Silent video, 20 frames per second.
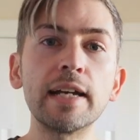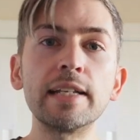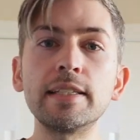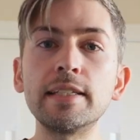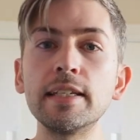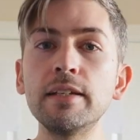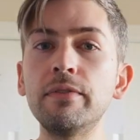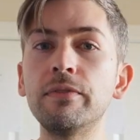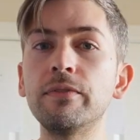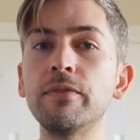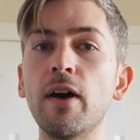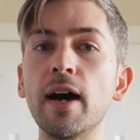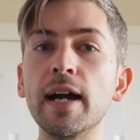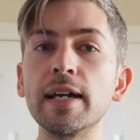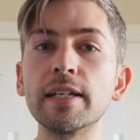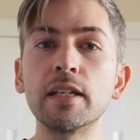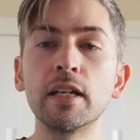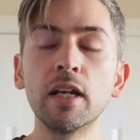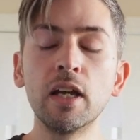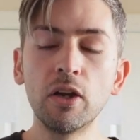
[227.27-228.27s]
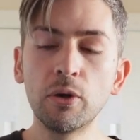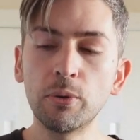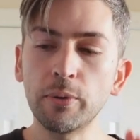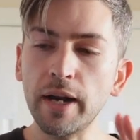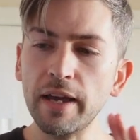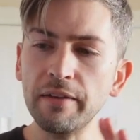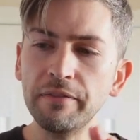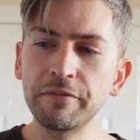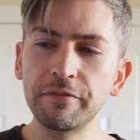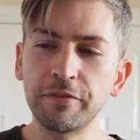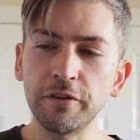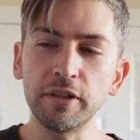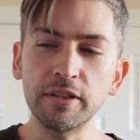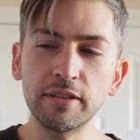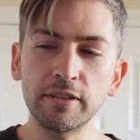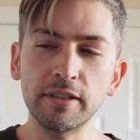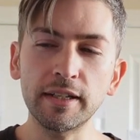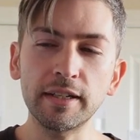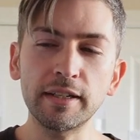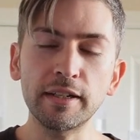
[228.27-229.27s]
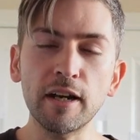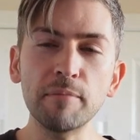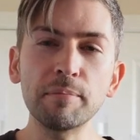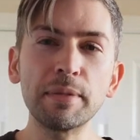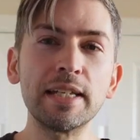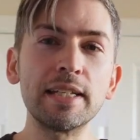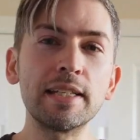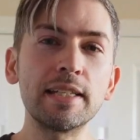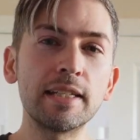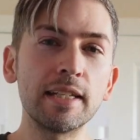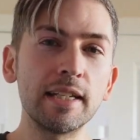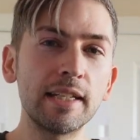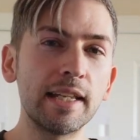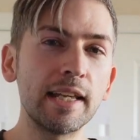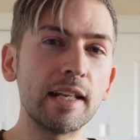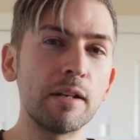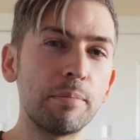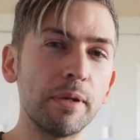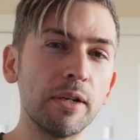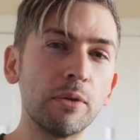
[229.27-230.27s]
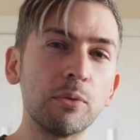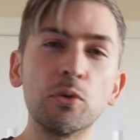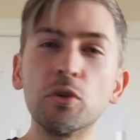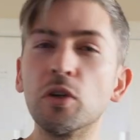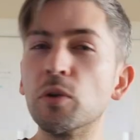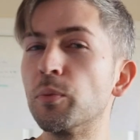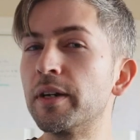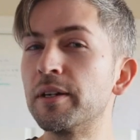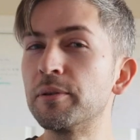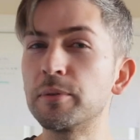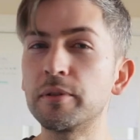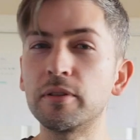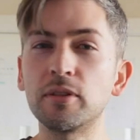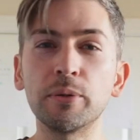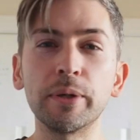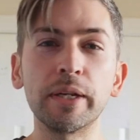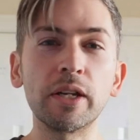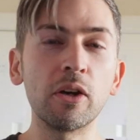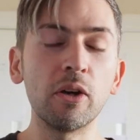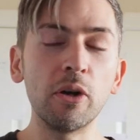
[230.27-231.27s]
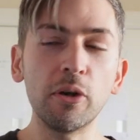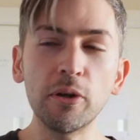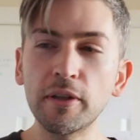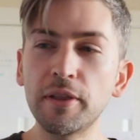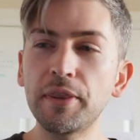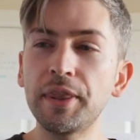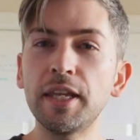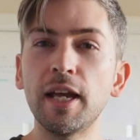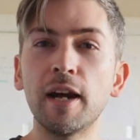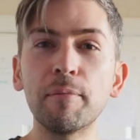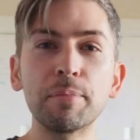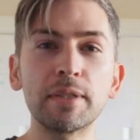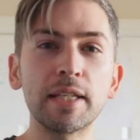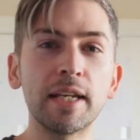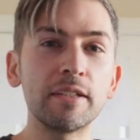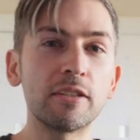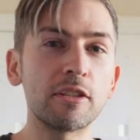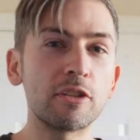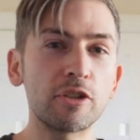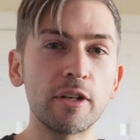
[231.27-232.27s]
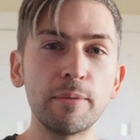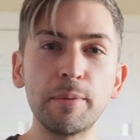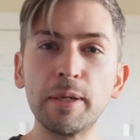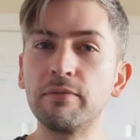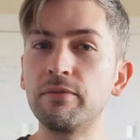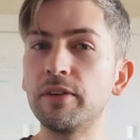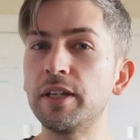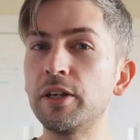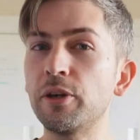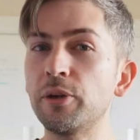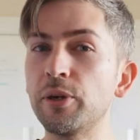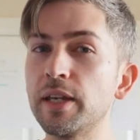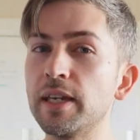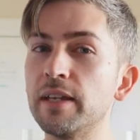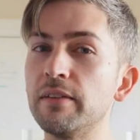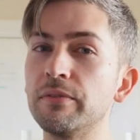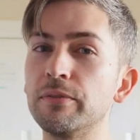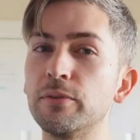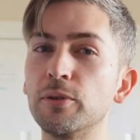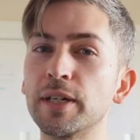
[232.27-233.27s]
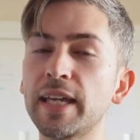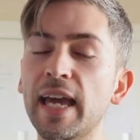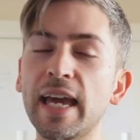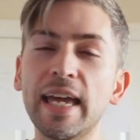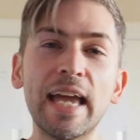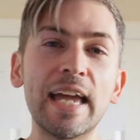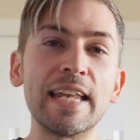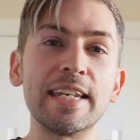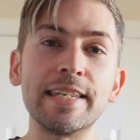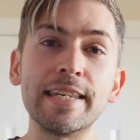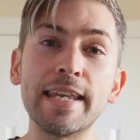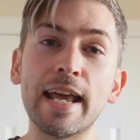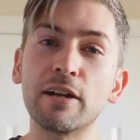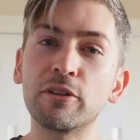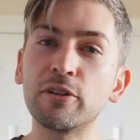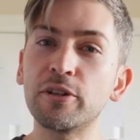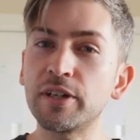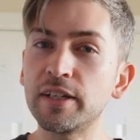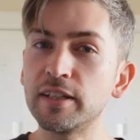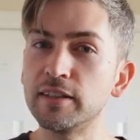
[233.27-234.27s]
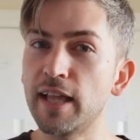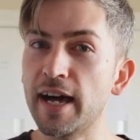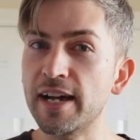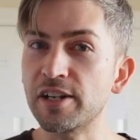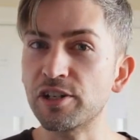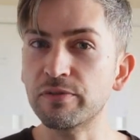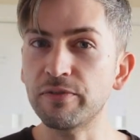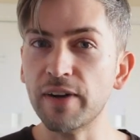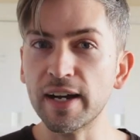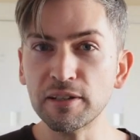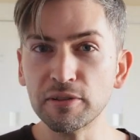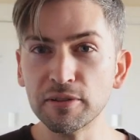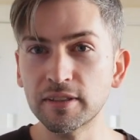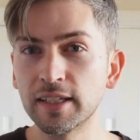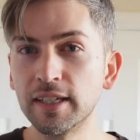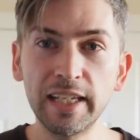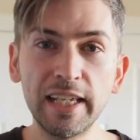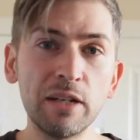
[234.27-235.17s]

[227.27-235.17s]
I did find when I first set it up, it did get a bit warm when it was doing all of the updates, streaming video in 4K and downloading large files.